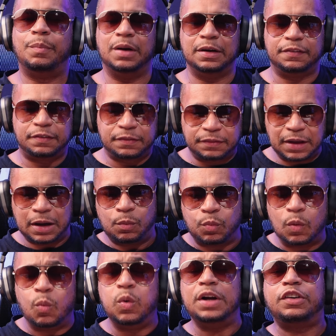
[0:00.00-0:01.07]
But stick
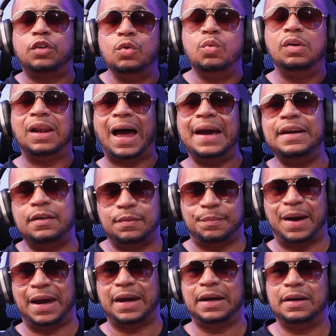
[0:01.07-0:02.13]
with what you
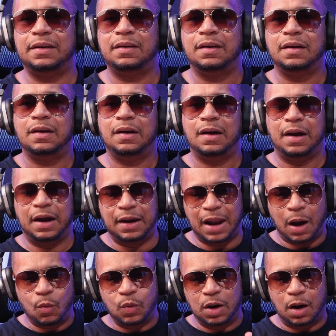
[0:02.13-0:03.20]
like, man.
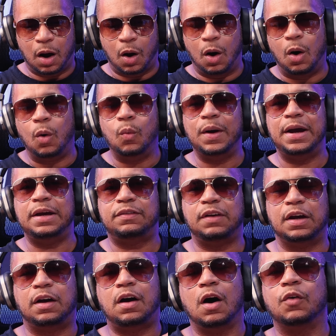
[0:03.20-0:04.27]
And I will
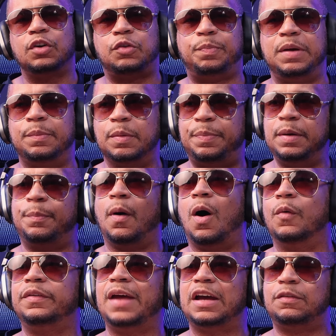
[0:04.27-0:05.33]
always encourage people. People
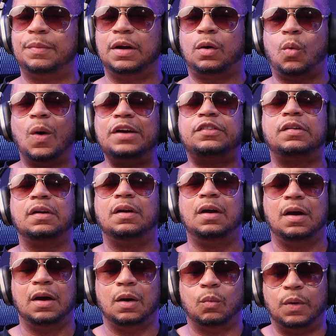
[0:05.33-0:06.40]
always ask me the question,
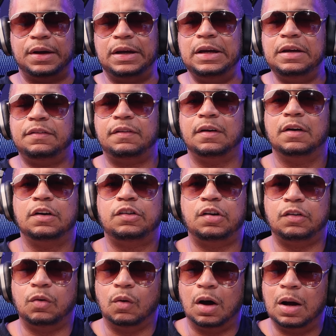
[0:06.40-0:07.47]
well, easy.
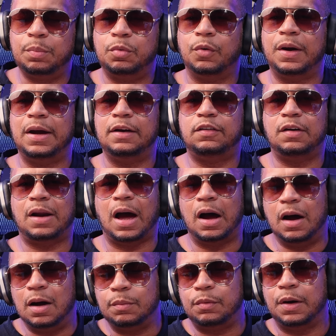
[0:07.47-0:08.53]
Should you upgrade? Should
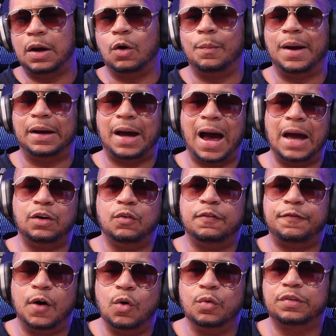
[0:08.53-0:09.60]
I upgrade? Oh my God, new
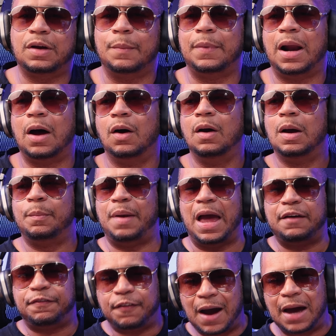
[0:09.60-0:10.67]
phones coming out,
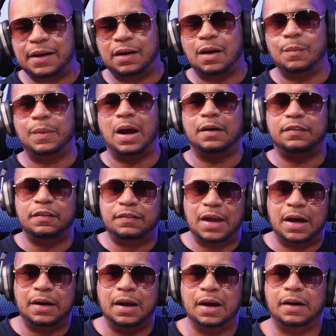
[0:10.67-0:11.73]
Black Friday coming out, this,
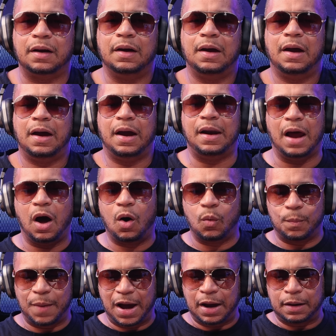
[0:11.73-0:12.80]
that, and other. And
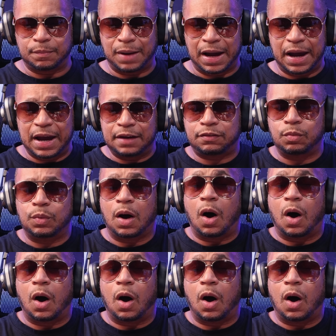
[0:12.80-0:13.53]
all my, my answer